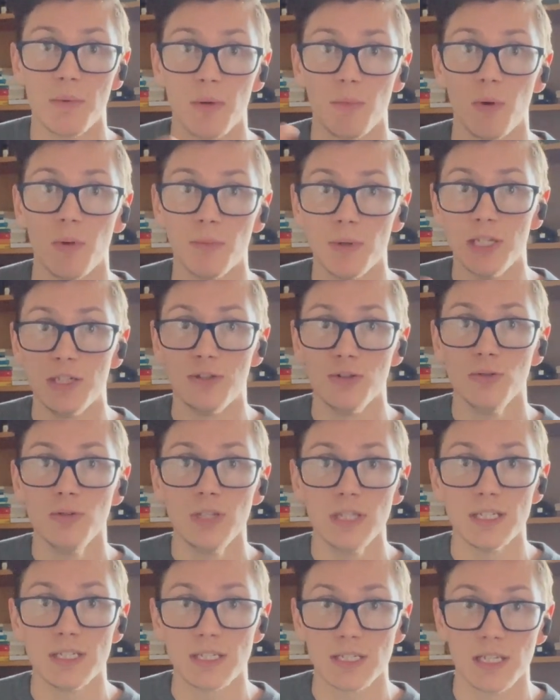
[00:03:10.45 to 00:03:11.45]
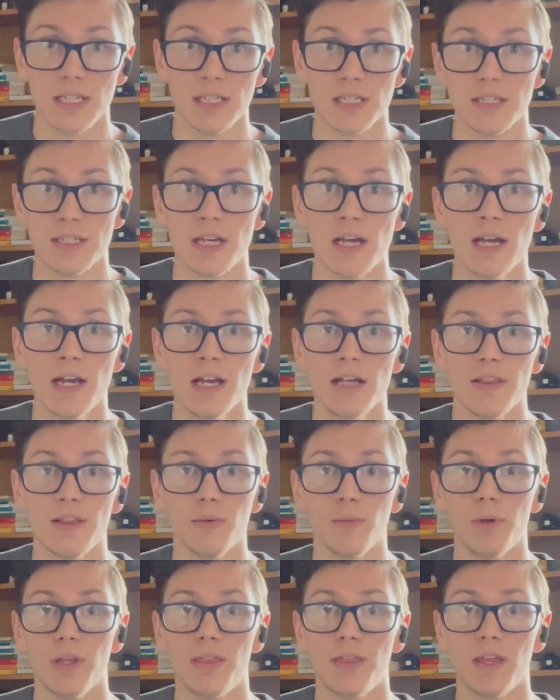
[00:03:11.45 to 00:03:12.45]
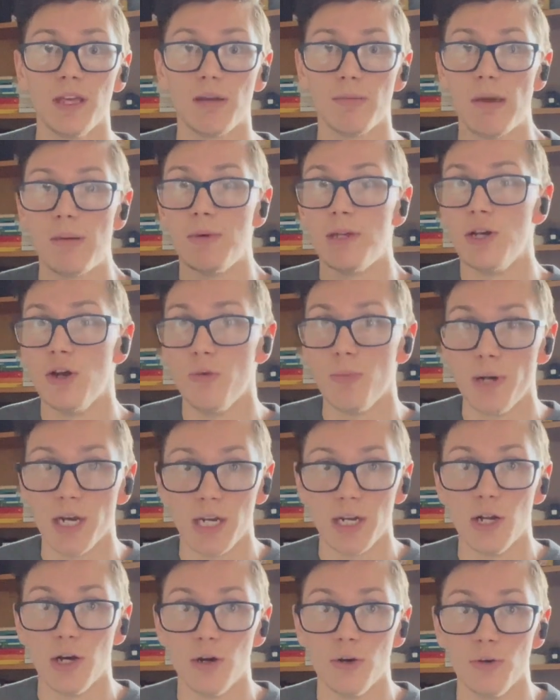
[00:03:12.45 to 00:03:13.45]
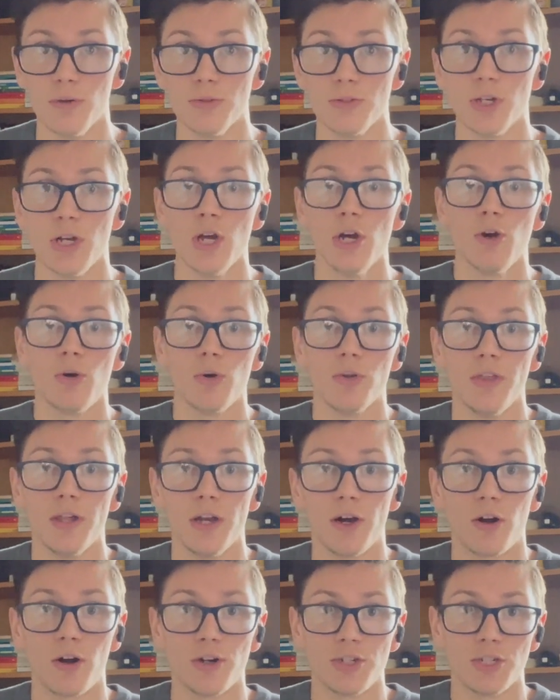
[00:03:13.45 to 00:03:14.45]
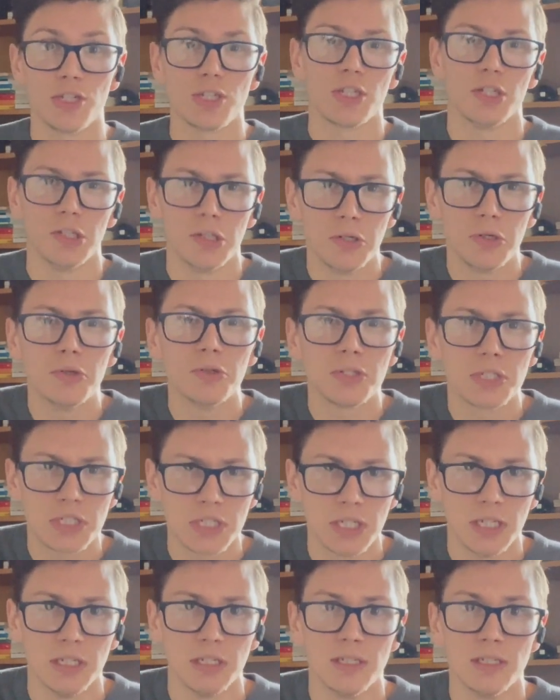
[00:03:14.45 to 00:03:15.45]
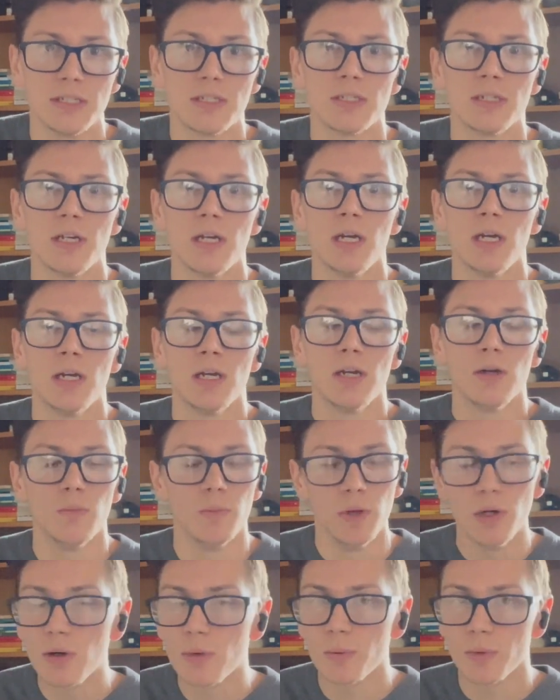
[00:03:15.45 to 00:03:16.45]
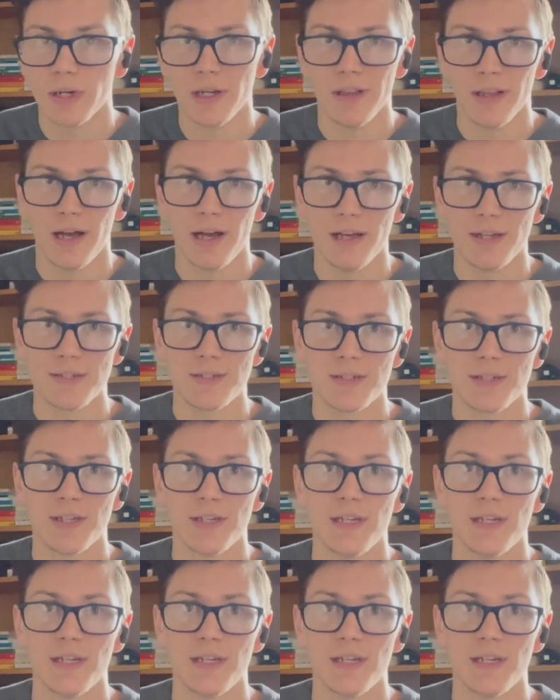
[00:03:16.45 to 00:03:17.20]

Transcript: And when we do these sins that we think maybe nobody knows or that are just little sins, we don't realize